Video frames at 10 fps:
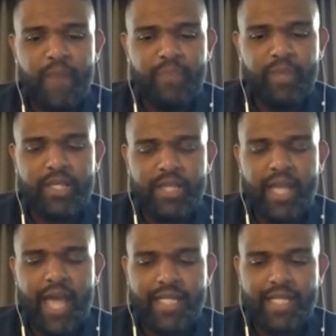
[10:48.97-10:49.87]
because I
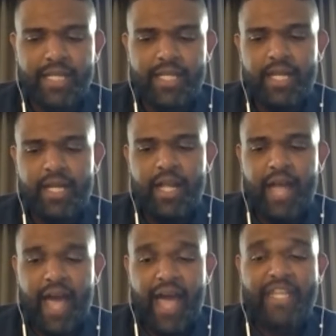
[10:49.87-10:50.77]
had to
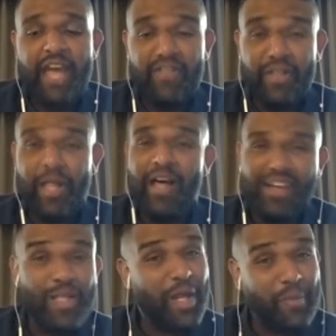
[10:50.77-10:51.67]
have
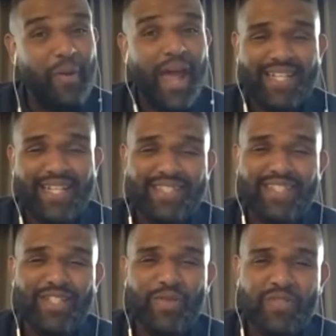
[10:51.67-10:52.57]
a lot of practice in
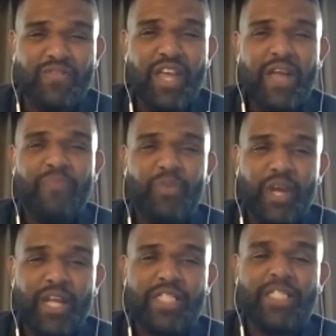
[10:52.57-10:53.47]
terms of
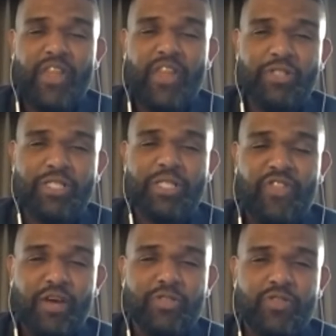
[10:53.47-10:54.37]
writing just thousands
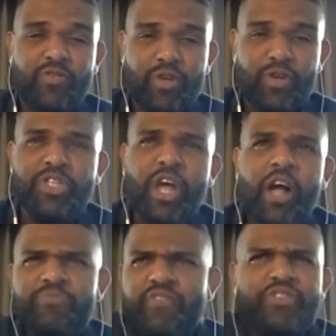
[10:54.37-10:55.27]
of words.
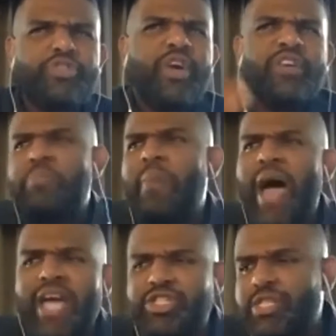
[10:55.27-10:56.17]
I'm just trying to
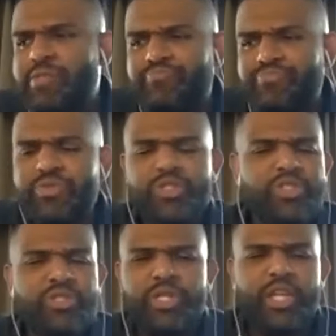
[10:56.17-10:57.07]
imagine
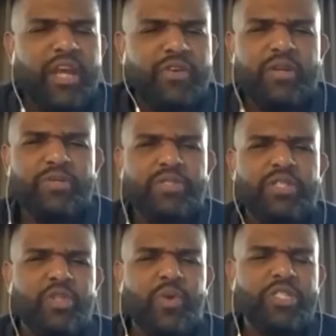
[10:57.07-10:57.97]
scenarios and
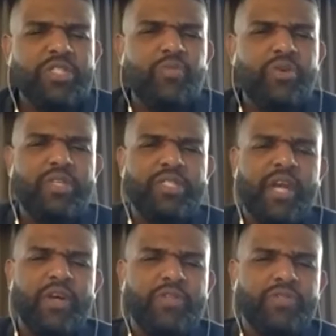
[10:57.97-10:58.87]
situations where these
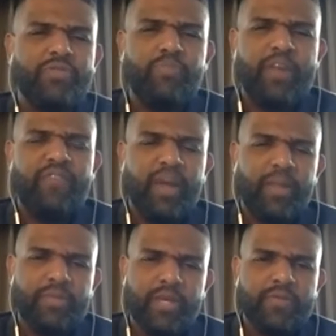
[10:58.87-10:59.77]
characters might find
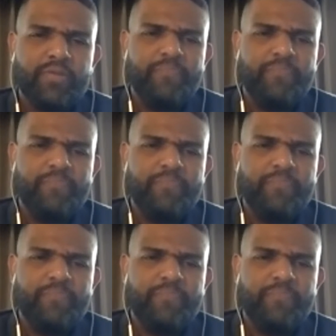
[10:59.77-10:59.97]
themselves.